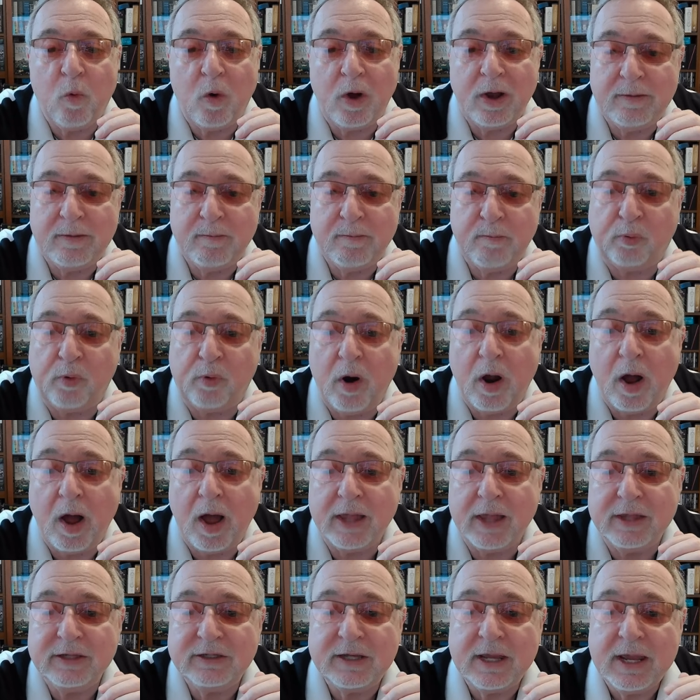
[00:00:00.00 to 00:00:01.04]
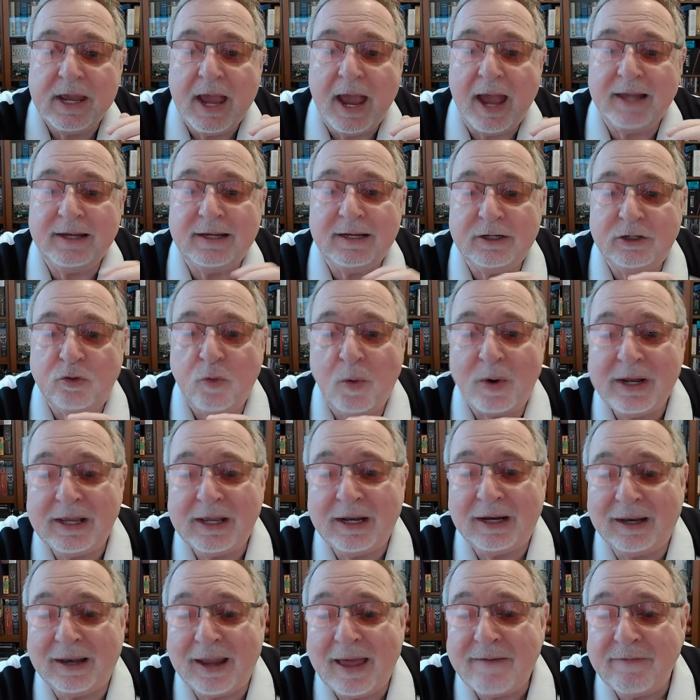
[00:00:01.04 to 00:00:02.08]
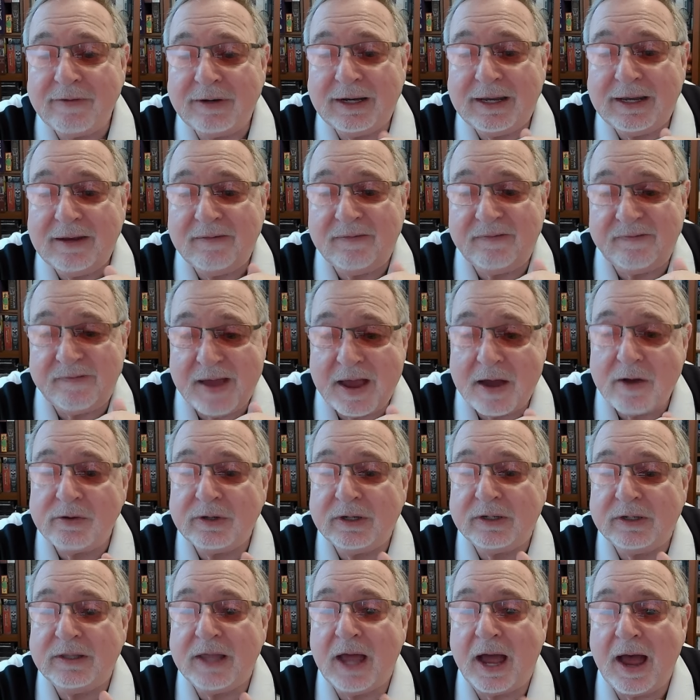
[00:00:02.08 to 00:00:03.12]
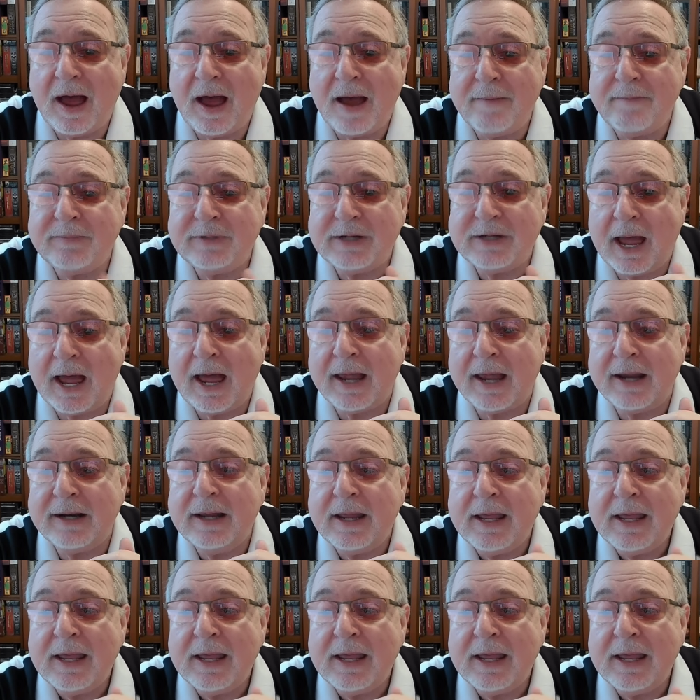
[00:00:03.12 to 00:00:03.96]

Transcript: won bronze. And then 2011, he founded the Hamdan